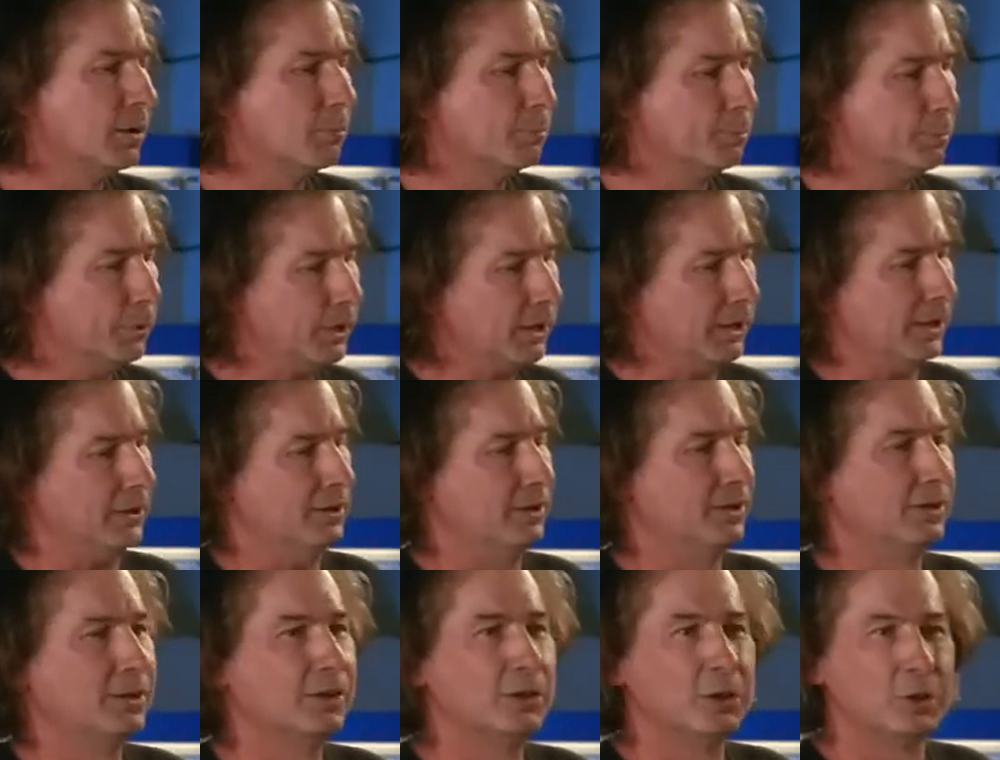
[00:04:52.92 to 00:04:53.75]

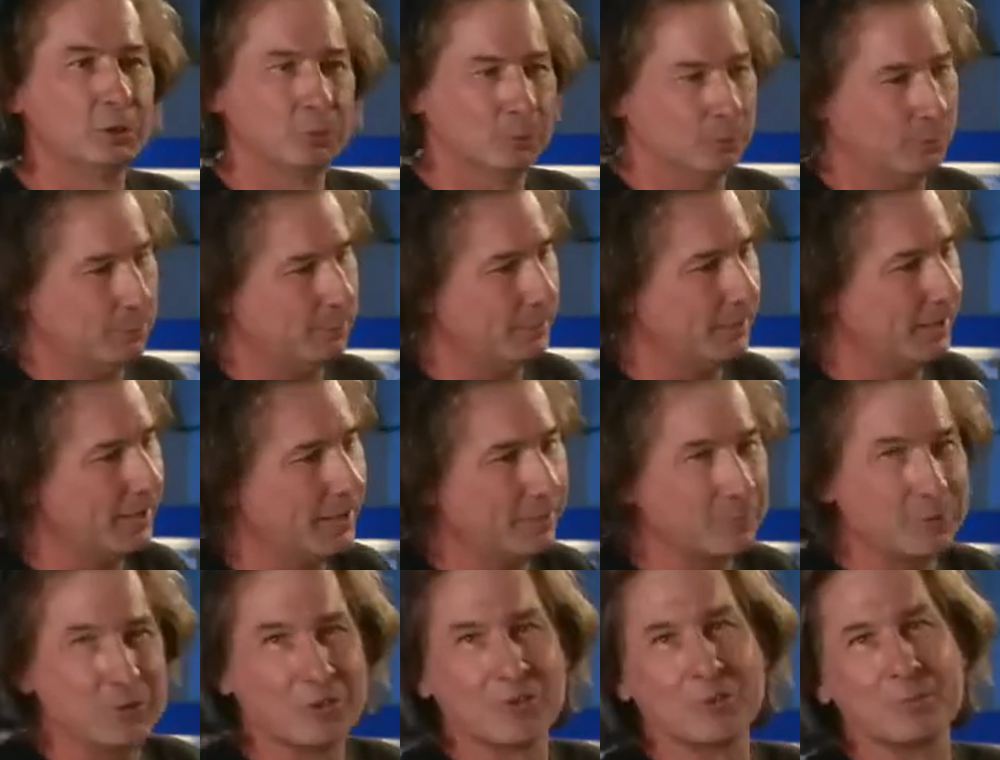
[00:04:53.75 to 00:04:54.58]
but when we
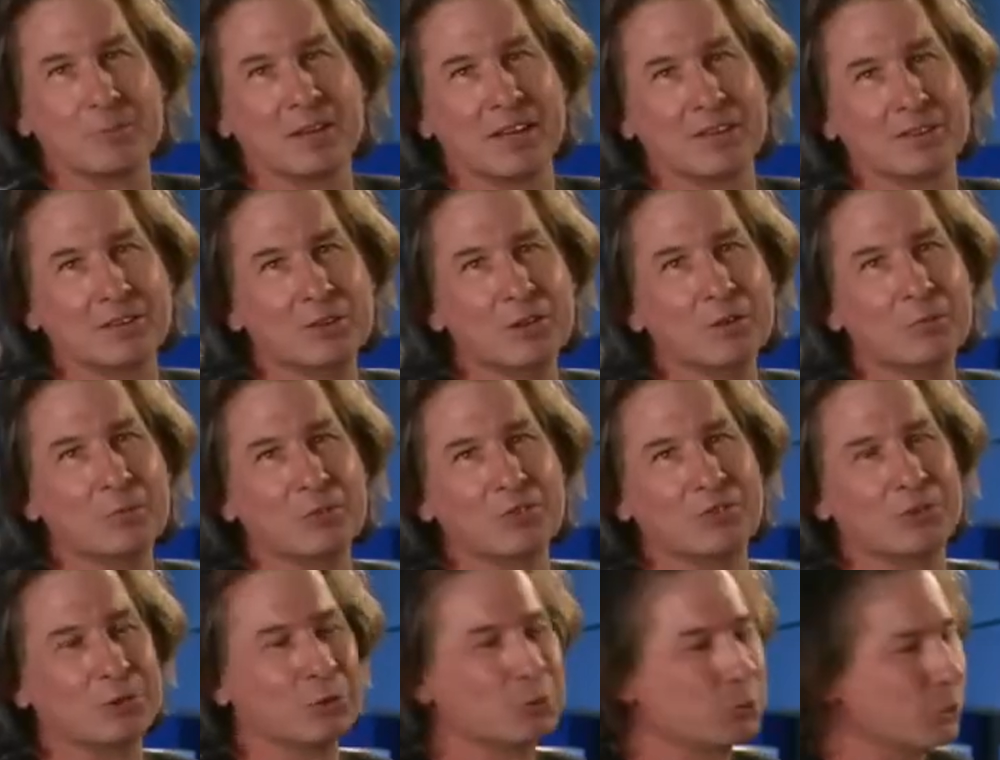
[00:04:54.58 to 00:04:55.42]
have this
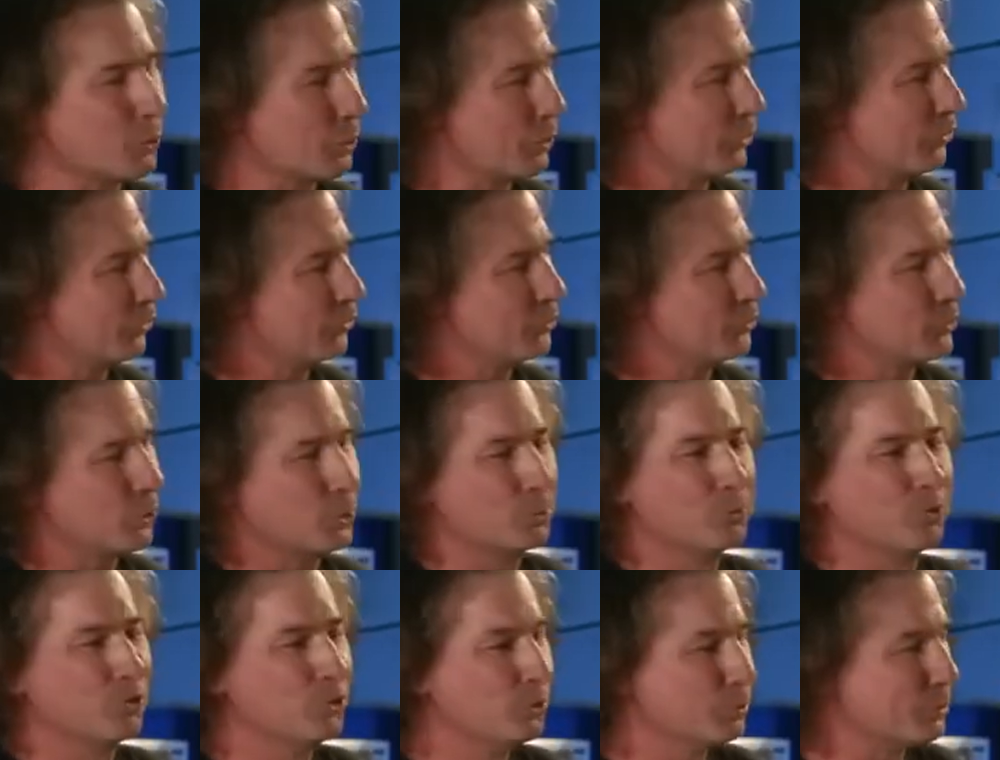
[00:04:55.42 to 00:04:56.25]
magnificent Torque
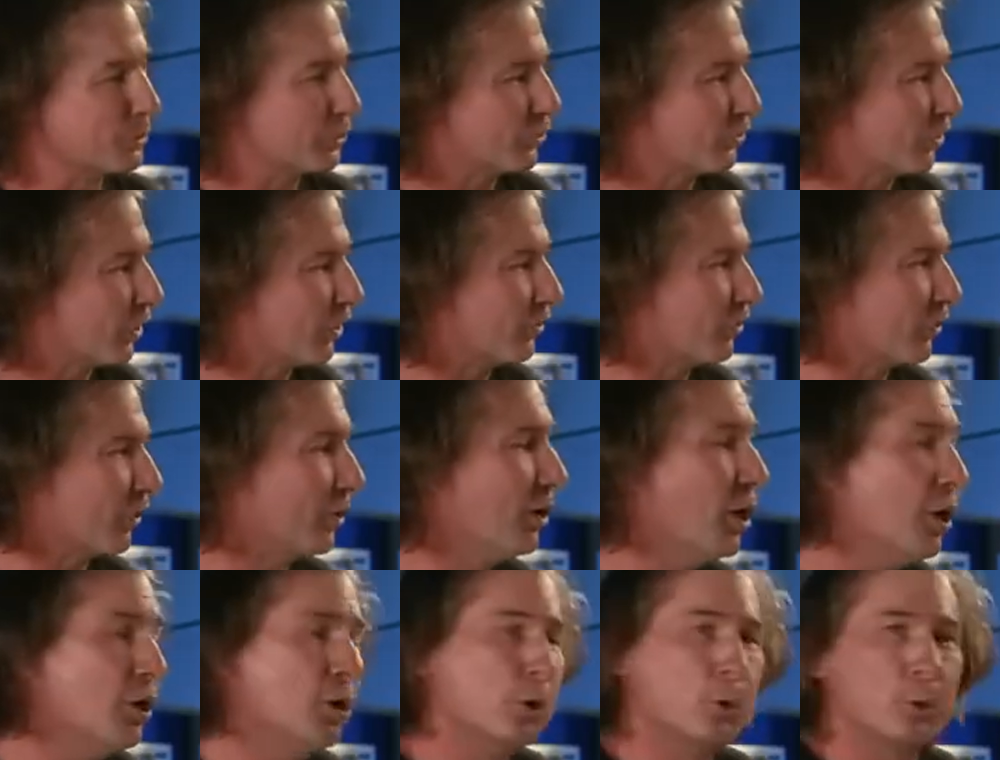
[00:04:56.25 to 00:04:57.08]
Storm supercharger,
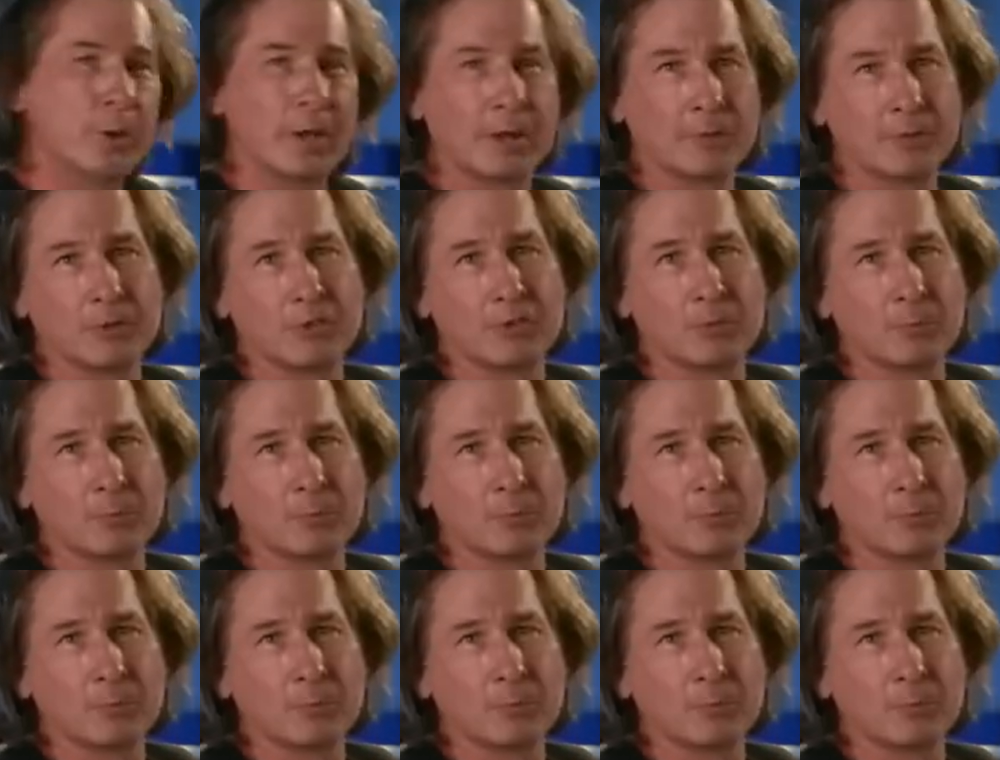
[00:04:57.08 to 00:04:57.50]
we have a